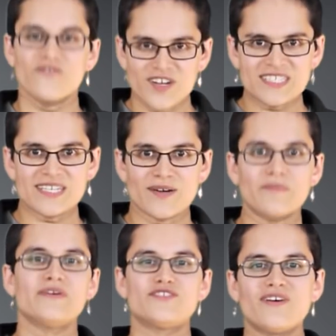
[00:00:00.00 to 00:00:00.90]
First
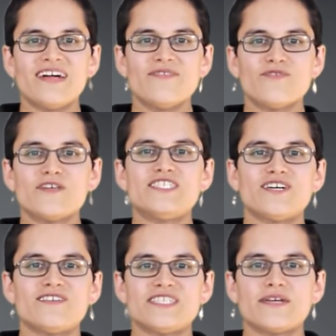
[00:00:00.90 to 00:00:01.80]
up, try and avoid
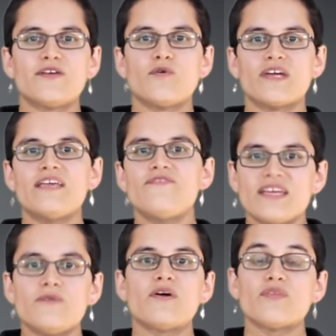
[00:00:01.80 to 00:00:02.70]
charging your
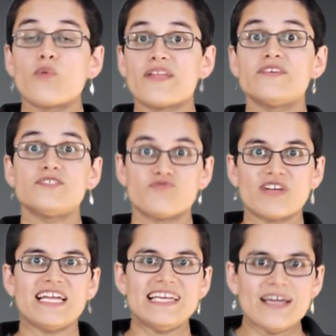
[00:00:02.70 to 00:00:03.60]
EV when the weather's
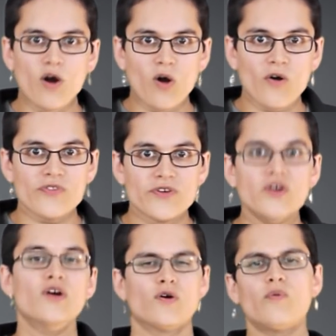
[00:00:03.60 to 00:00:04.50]
really hot,
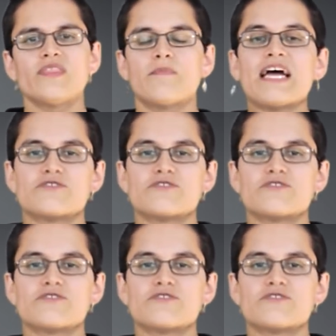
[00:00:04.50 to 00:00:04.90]
or when the